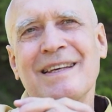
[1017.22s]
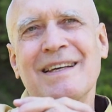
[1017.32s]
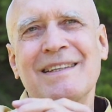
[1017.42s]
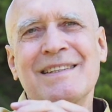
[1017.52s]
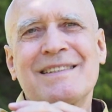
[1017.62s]

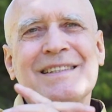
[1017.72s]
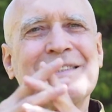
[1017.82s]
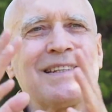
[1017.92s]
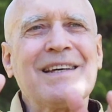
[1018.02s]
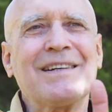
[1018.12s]
And it's
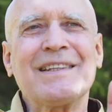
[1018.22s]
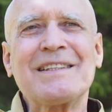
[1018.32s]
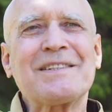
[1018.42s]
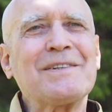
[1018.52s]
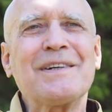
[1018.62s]
just,
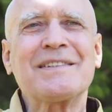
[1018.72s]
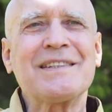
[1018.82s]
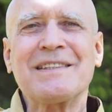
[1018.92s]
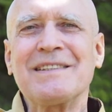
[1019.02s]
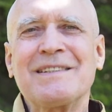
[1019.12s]
that school has
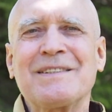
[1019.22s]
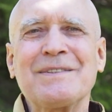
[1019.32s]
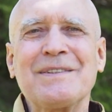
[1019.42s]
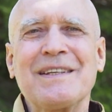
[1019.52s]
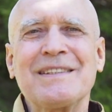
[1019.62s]
nothing to
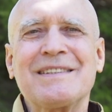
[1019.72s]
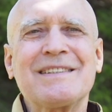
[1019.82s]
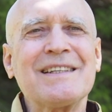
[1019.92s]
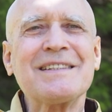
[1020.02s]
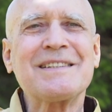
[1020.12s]
do,
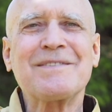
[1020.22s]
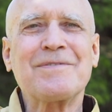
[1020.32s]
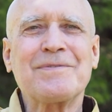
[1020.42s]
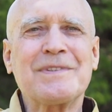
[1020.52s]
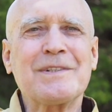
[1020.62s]
it's
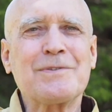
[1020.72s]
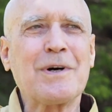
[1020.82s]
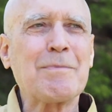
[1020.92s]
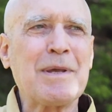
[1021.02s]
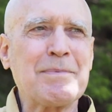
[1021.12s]
just to
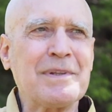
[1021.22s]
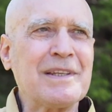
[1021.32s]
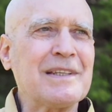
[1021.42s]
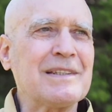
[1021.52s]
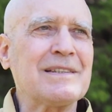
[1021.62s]
draw people
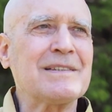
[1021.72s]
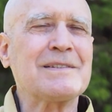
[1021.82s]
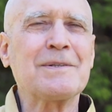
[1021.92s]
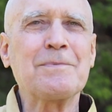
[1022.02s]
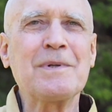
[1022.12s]
in,
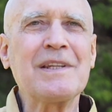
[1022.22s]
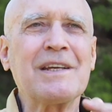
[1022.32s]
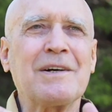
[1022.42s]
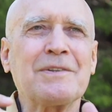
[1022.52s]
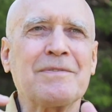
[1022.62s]
to
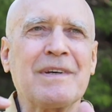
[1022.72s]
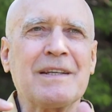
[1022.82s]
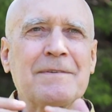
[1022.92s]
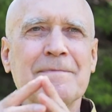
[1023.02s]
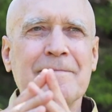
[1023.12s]
really
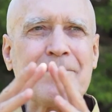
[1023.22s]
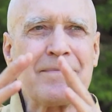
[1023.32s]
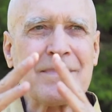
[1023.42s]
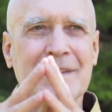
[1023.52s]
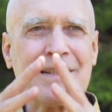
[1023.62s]
cultivate.
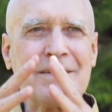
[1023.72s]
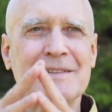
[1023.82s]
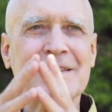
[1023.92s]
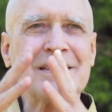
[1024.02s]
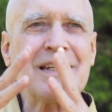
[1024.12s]
You know, it's just an